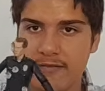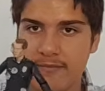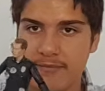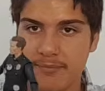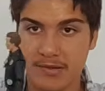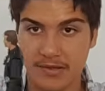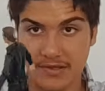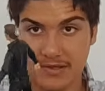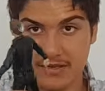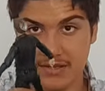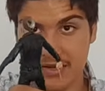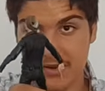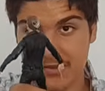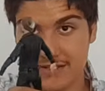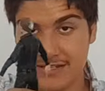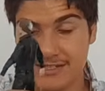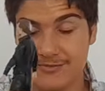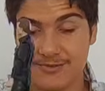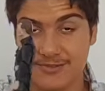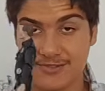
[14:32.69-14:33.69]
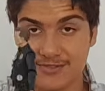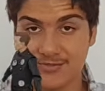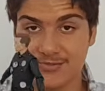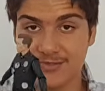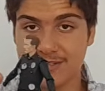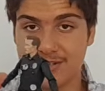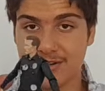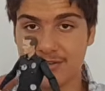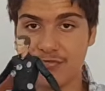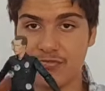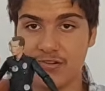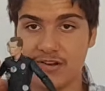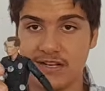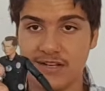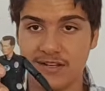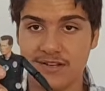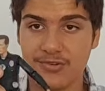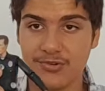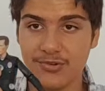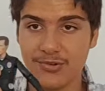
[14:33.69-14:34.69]
But this one's also
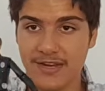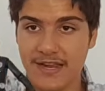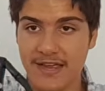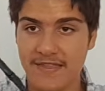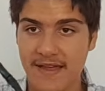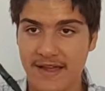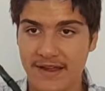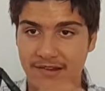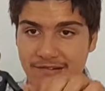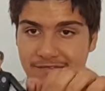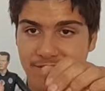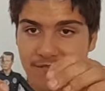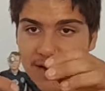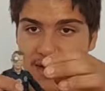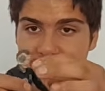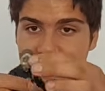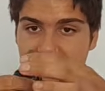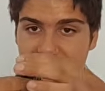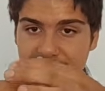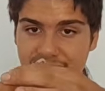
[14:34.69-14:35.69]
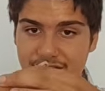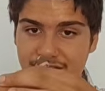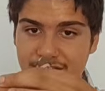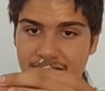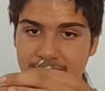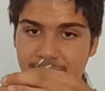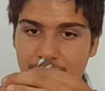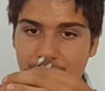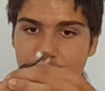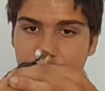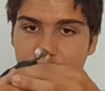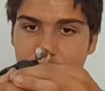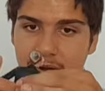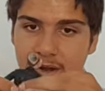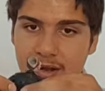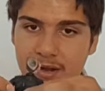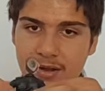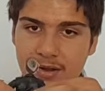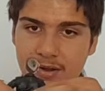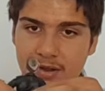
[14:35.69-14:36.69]
really cool. You get that great like ripple
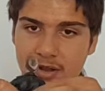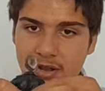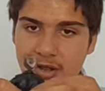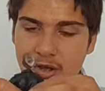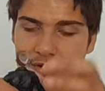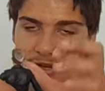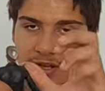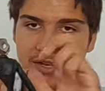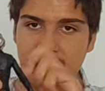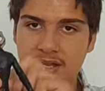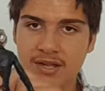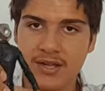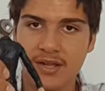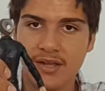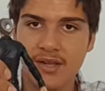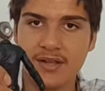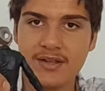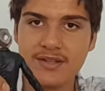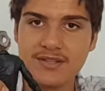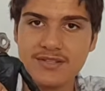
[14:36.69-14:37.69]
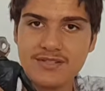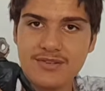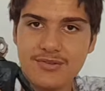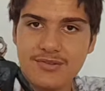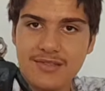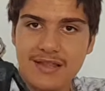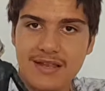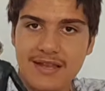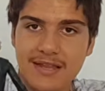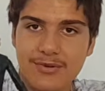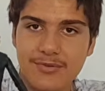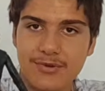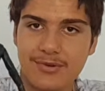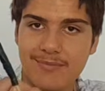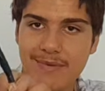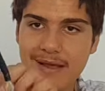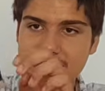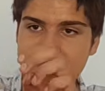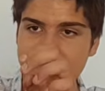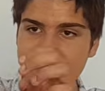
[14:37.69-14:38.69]
look to the liquid
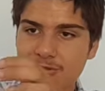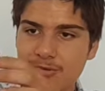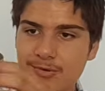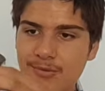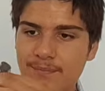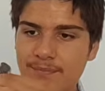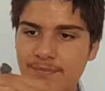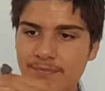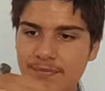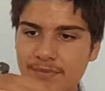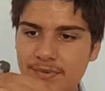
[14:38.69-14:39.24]
metal.